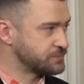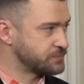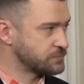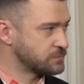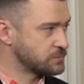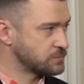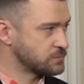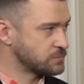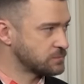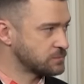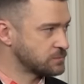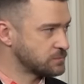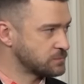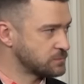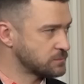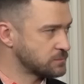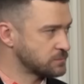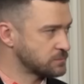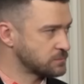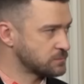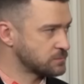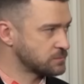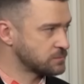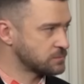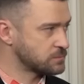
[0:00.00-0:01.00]

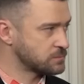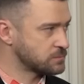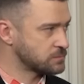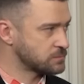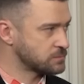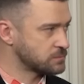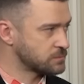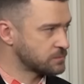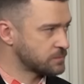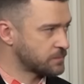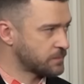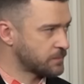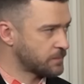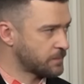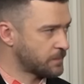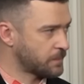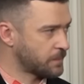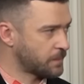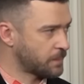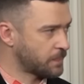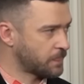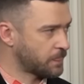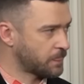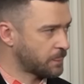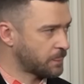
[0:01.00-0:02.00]

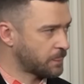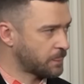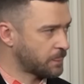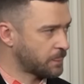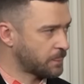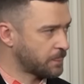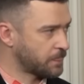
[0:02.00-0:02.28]
(not speaking)